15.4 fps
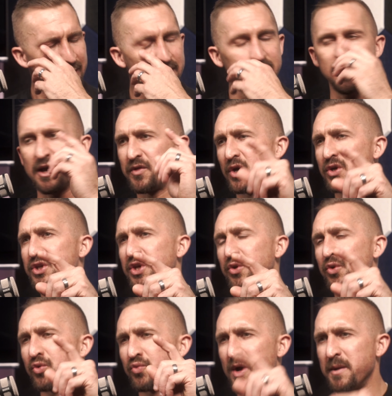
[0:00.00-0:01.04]
Now, those of you
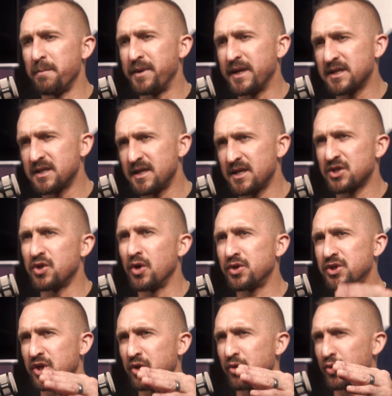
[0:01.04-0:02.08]
who run a business, those
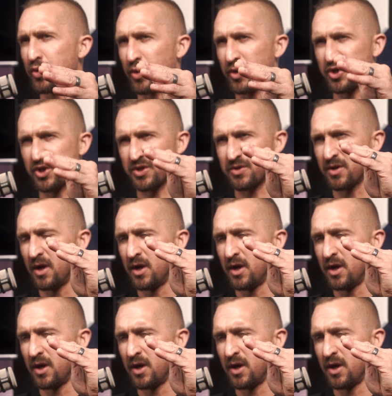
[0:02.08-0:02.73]
of you who are just